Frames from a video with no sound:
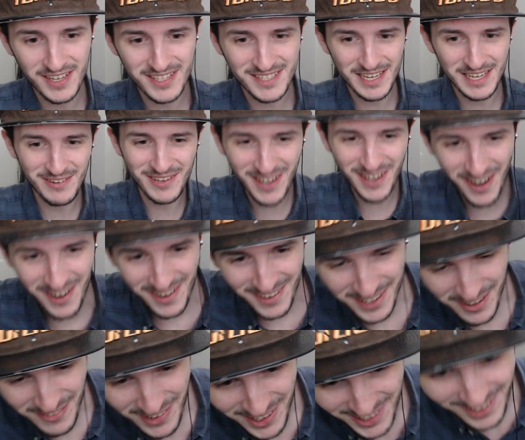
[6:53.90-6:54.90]
Here we go.
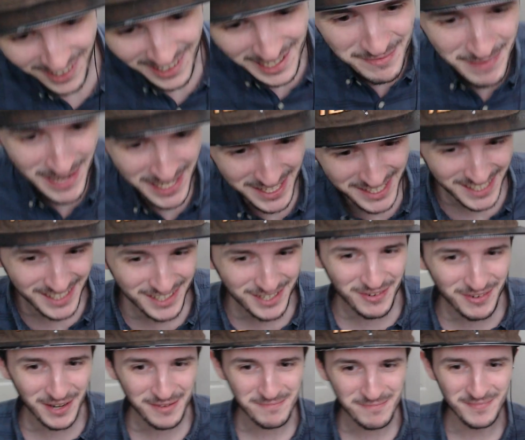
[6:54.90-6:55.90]
Come on, Loly, Melanie. Come
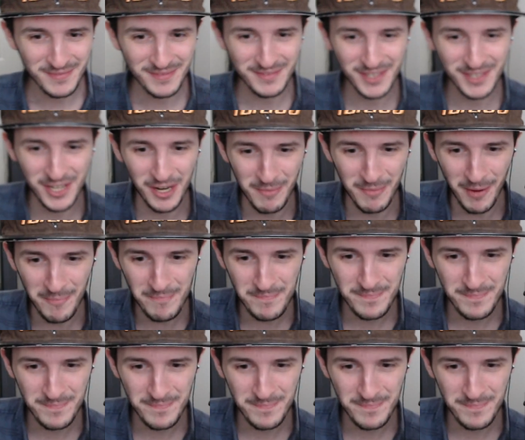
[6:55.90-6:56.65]
on. Come on.